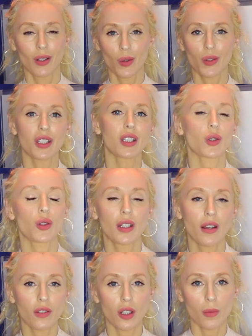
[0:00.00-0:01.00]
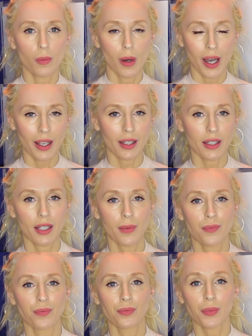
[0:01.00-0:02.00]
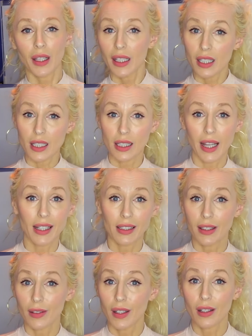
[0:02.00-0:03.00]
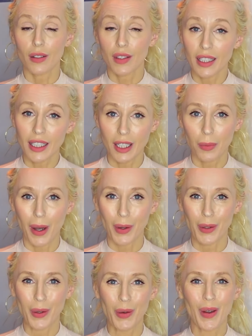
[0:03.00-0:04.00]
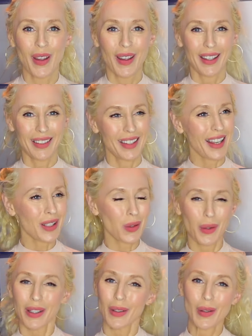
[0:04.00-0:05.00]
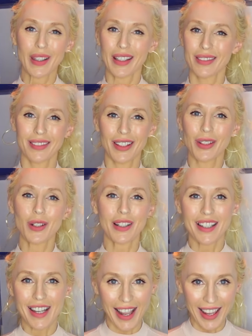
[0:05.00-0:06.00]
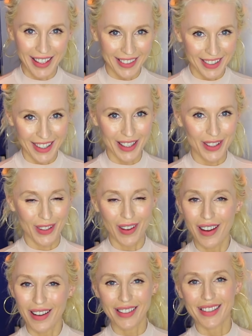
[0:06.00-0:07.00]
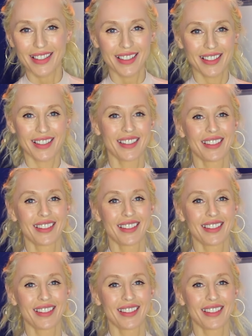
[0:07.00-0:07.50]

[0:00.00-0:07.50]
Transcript: on the screen of your mind, it is likely they're thinking about you, and that's when you can entertain these thoughts